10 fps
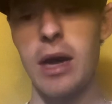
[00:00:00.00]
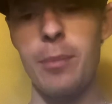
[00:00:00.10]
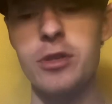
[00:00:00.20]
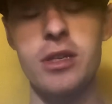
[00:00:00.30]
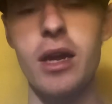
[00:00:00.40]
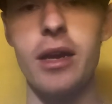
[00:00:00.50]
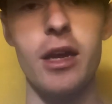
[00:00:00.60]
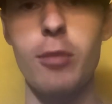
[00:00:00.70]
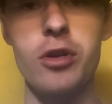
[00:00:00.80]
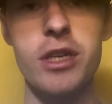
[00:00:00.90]
happens today.
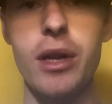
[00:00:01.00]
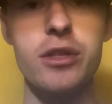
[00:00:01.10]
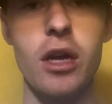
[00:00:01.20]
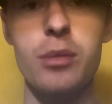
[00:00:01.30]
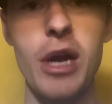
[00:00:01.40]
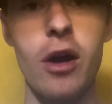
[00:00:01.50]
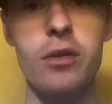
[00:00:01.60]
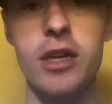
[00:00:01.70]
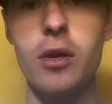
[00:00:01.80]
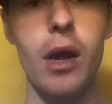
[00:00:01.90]
Nick Martinez on the
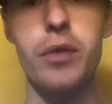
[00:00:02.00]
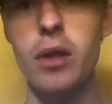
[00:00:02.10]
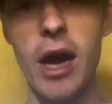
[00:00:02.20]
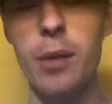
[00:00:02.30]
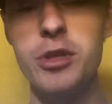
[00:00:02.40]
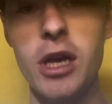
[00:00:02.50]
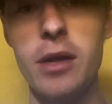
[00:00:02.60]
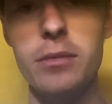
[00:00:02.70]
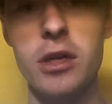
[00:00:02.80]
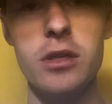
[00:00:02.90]
mound. I don't have the lineups
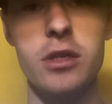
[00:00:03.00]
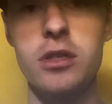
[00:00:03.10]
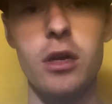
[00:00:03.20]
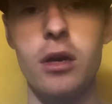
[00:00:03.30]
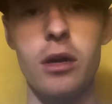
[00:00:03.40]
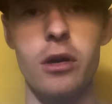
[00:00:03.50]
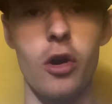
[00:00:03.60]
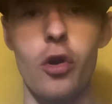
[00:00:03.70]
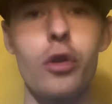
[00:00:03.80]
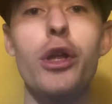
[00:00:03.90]
yet because this is
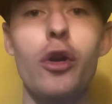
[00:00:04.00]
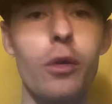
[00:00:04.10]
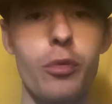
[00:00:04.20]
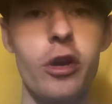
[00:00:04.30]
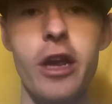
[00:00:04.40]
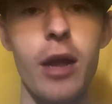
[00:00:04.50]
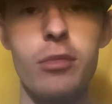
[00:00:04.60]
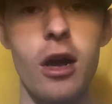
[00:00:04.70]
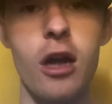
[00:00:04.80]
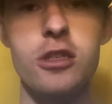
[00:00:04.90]
earlier pregame
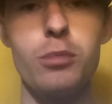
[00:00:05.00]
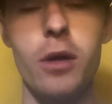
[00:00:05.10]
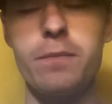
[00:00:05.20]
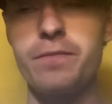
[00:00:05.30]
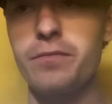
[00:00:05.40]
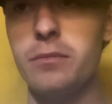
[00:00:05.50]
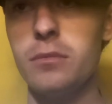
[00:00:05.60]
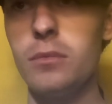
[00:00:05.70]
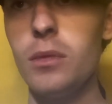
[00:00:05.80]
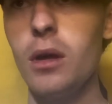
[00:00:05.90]
thoughts. But
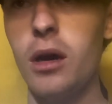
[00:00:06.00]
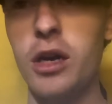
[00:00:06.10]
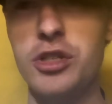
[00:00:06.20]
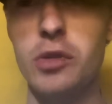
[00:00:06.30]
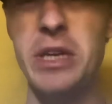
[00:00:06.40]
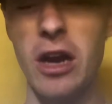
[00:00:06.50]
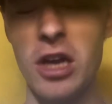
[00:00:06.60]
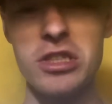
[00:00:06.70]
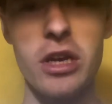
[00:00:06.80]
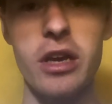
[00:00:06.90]
assuming
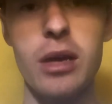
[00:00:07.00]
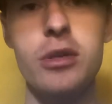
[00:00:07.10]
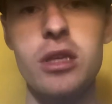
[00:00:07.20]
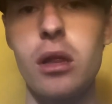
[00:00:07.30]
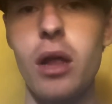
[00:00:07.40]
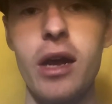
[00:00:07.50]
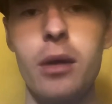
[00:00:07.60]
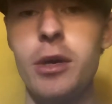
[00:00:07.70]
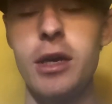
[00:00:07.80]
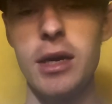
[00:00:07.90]
Ha-Seong Kim is in the
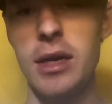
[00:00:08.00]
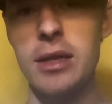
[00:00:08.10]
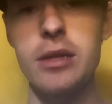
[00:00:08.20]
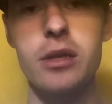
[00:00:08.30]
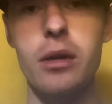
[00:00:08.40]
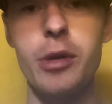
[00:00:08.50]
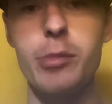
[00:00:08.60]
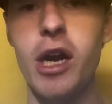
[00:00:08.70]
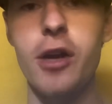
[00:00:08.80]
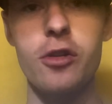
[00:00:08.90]
lineup, that's going to be
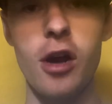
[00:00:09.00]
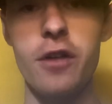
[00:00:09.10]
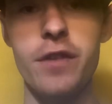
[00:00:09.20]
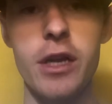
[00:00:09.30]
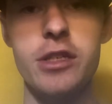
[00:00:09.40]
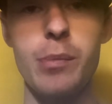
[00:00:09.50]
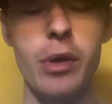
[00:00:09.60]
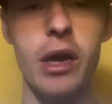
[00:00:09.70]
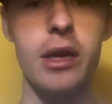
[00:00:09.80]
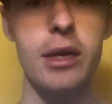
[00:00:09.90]
my underdog fantasy
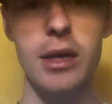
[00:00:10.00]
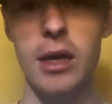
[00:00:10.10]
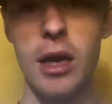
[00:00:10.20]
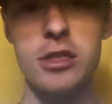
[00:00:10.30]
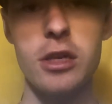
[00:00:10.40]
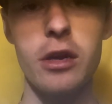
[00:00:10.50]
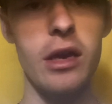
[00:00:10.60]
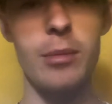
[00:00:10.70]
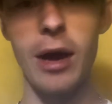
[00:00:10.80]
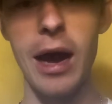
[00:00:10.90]
pick. Ha-Seong
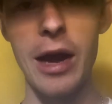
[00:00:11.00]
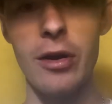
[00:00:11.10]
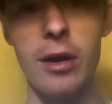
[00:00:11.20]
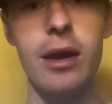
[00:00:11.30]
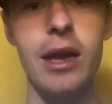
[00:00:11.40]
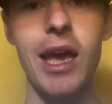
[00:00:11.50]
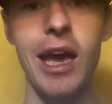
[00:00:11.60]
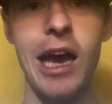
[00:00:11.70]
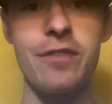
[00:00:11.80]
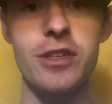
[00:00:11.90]
Kim higher,
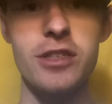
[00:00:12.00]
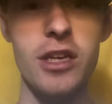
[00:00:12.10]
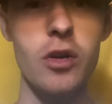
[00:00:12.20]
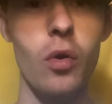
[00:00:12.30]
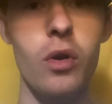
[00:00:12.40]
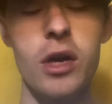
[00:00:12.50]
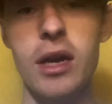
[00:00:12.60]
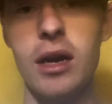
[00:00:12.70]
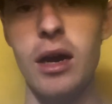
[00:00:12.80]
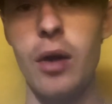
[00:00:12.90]
half a single.
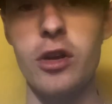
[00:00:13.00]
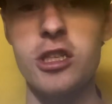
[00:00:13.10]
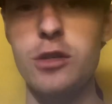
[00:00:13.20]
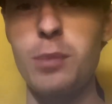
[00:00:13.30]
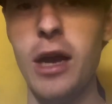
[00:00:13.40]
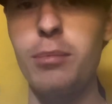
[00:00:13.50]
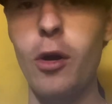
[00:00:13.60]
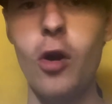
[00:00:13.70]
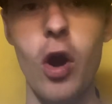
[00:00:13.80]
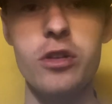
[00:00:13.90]
I would expect
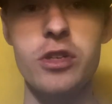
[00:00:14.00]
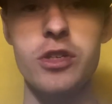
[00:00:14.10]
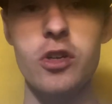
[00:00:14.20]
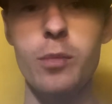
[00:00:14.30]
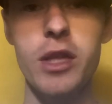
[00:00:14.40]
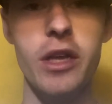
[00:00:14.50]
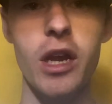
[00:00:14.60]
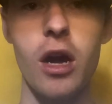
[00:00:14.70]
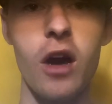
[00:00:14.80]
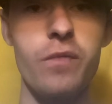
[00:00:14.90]
Bogarts to still be
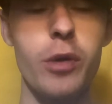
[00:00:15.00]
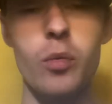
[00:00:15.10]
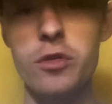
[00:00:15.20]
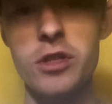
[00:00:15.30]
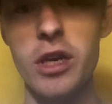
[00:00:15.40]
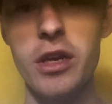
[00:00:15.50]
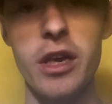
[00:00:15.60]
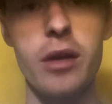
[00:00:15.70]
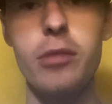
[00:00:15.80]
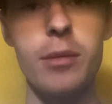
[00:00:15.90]
leading off, but we'll see.
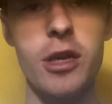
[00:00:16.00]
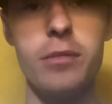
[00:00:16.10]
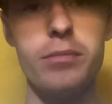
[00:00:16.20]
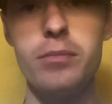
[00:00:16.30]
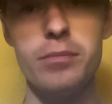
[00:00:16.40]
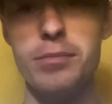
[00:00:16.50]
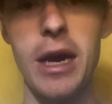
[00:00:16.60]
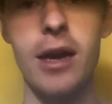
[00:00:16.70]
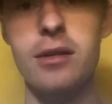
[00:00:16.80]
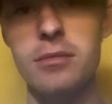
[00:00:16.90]
Kim may be
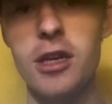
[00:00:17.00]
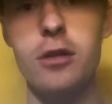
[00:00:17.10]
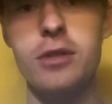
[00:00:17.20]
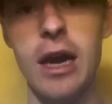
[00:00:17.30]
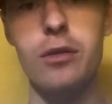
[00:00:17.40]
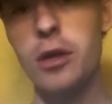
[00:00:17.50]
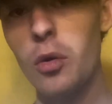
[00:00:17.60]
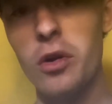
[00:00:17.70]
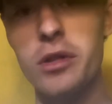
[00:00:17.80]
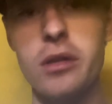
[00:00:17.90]
back, you know, down
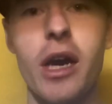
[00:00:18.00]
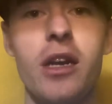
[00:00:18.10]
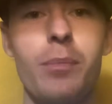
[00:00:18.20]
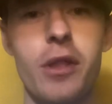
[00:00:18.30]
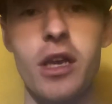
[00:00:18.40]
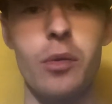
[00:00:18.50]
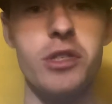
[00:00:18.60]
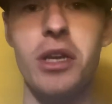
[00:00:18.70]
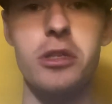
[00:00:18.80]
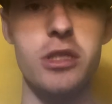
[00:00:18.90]
lower in the lineup. I think he was
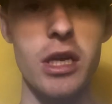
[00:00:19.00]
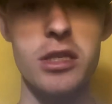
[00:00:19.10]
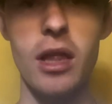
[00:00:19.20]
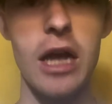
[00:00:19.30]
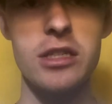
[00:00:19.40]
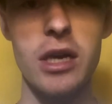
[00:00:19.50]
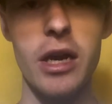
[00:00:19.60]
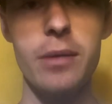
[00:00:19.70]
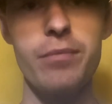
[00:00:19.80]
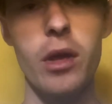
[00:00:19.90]
hitting six last night.